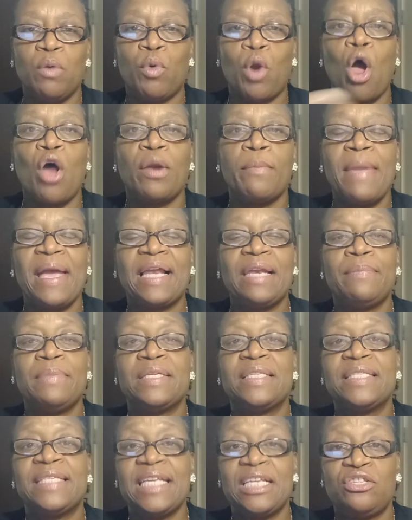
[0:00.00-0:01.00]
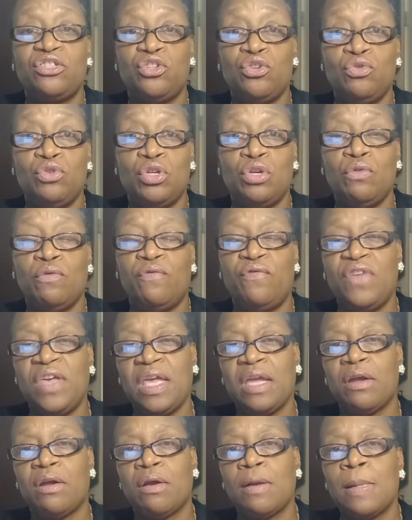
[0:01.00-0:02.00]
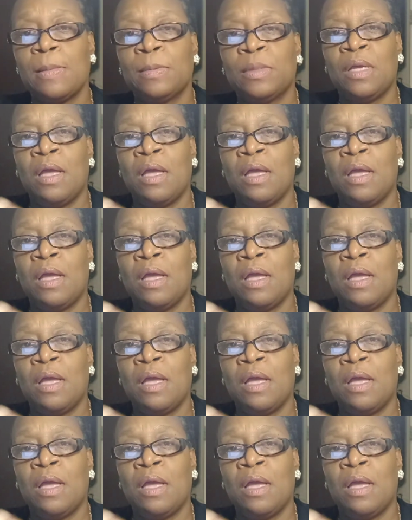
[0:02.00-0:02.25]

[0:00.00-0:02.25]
would automatically be sent to you via